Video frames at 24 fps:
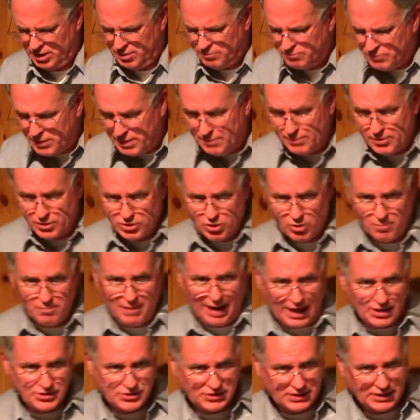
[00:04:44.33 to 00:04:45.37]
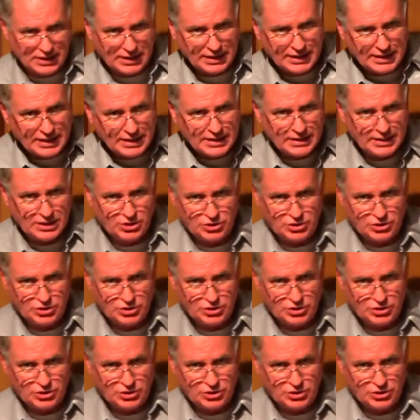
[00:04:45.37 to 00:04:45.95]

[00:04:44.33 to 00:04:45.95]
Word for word: Biblical masculinity,